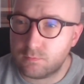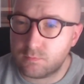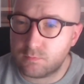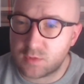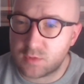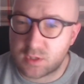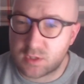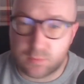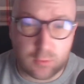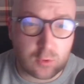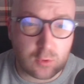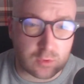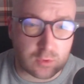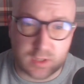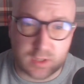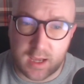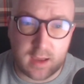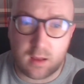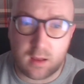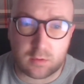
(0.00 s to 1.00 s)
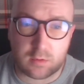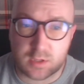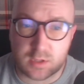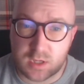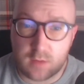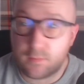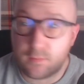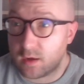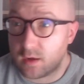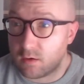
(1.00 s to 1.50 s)
small tale,
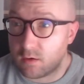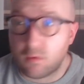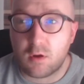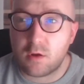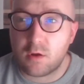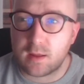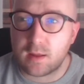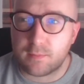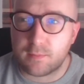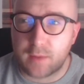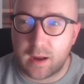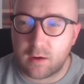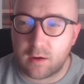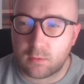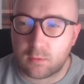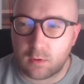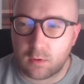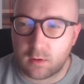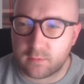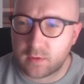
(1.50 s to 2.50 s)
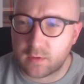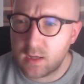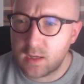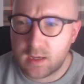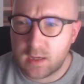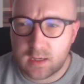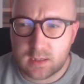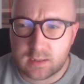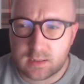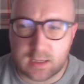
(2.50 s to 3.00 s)
some that are only a paragraph,
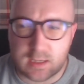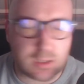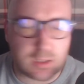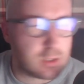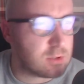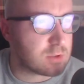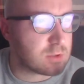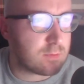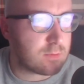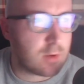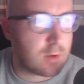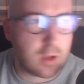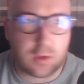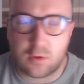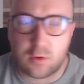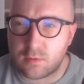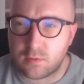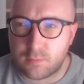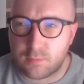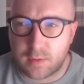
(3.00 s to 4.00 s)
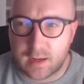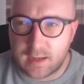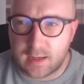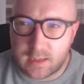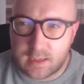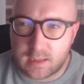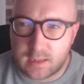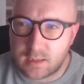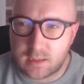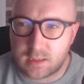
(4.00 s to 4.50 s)
takes you somewhere you
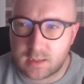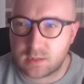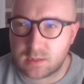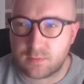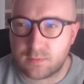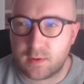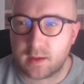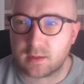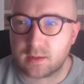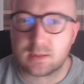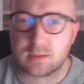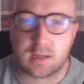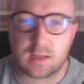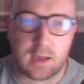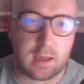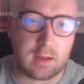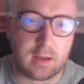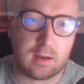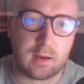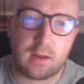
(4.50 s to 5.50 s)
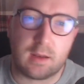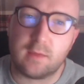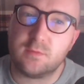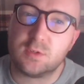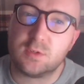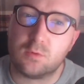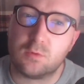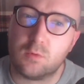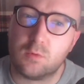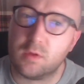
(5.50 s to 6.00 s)
completely didn't expect and leaves
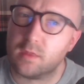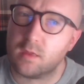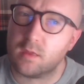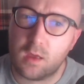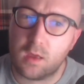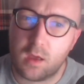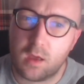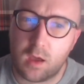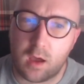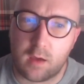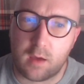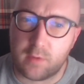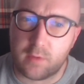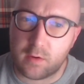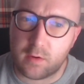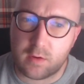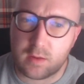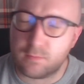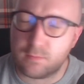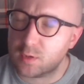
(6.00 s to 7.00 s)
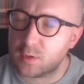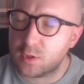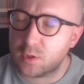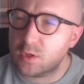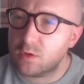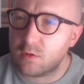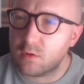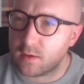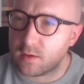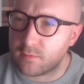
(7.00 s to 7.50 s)
you with a very
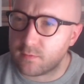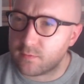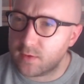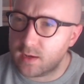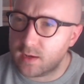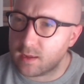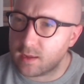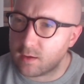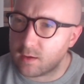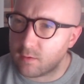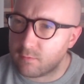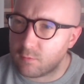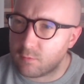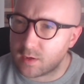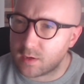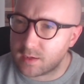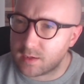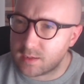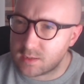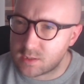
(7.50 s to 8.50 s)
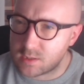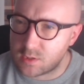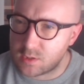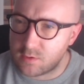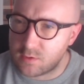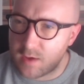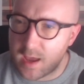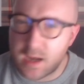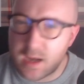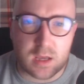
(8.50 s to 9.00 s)
peculiar feeling of what it is
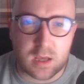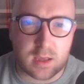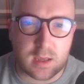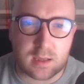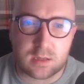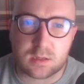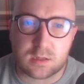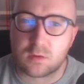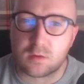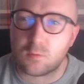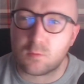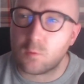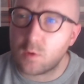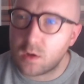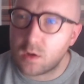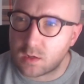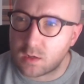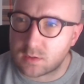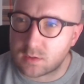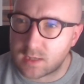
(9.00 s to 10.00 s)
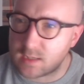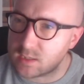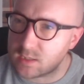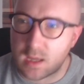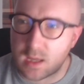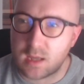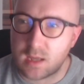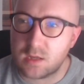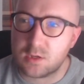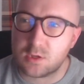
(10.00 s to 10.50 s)
to enter into the world, enter
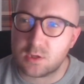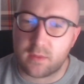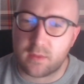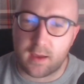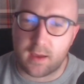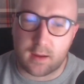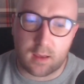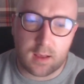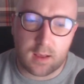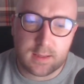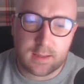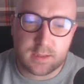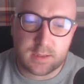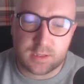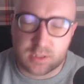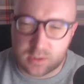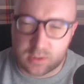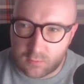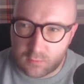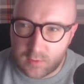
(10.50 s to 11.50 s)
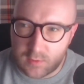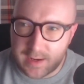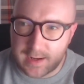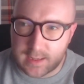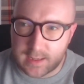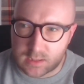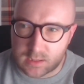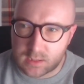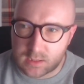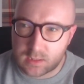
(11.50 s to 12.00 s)
into that
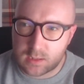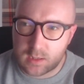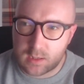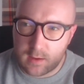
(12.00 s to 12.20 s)
surrealist,